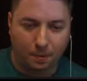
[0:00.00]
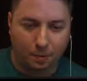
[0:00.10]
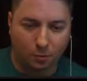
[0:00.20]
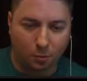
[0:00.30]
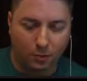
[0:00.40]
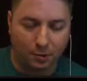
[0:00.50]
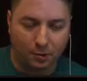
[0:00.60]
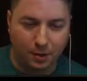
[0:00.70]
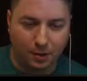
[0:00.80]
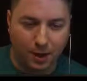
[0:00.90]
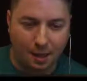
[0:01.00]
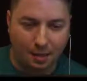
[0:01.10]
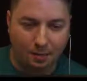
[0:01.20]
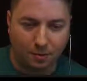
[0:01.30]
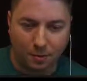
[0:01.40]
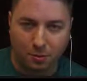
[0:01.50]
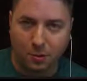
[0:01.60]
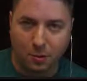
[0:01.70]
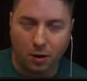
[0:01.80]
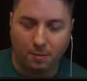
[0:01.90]
So once you've got that tier
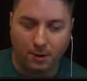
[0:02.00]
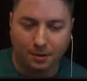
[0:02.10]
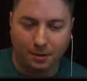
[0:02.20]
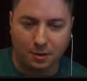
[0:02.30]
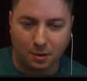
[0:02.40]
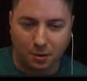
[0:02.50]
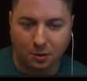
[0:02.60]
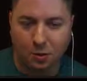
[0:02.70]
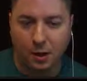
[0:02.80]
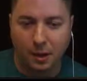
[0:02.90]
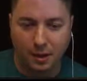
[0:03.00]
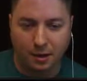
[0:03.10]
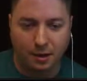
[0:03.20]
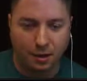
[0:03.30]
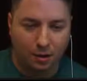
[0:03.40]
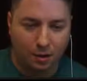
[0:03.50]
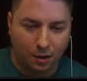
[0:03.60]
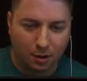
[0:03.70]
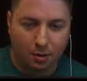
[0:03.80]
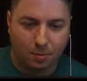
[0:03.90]
3 crafting seed, you can go ahead,
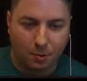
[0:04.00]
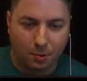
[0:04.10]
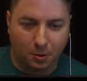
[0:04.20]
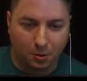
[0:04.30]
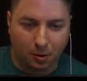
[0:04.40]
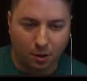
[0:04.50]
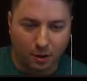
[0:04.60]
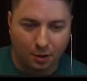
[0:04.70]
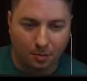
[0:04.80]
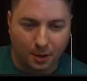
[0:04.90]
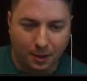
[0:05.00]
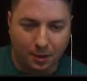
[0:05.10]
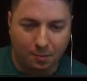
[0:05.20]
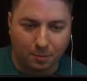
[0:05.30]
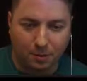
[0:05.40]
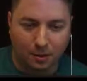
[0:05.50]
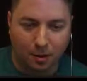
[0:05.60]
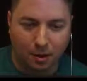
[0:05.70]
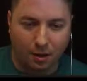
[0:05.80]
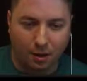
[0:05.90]
put your Intermedium
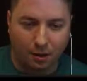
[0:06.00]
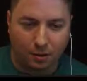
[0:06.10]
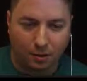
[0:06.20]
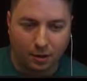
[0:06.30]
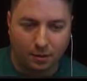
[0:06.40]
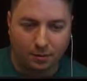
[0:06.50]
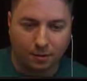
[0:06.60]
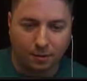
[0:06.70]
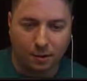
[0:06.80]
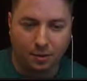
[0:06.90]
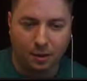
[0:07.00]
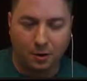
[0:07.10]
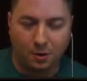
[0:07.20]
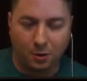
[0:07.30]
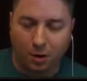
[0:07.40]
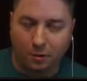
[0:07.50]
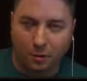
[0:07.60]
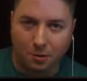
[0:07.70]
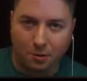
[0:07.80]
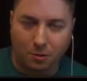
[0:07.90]
essence in around your
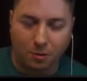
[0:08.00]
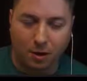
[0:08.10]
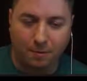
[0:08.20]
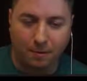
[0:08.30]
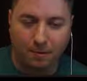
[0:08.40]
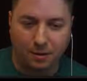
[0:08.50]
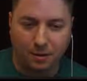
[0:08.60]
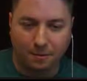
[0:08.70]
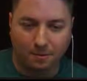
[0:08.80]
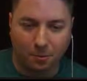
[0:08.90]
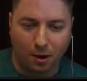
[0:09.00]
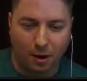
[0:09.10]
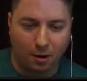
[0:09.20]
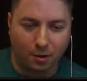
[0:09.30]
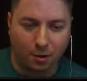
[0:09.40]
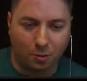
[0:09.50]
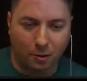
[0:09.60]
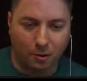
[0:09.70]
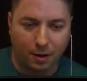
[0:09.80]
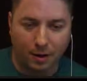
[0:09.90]
tier 3 crafting seed, and then 4 iron all the way
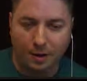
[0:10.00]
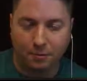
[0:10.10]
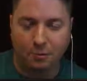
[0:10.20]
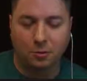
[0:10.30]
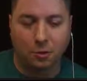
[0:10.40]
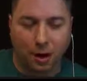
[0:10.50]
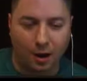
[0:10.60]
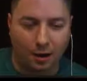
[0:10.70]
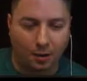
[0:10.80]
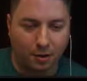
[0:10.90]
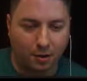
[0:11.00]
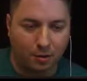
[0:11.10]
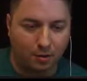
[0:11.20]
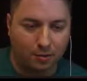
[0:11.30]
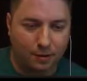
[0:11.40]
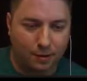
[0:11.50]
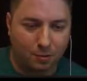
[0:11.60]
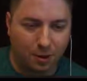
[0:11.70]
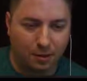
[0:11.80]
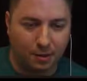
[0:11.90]
around. That gives you your iron seed
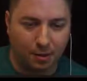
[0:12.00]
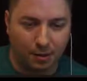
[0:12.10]
right there.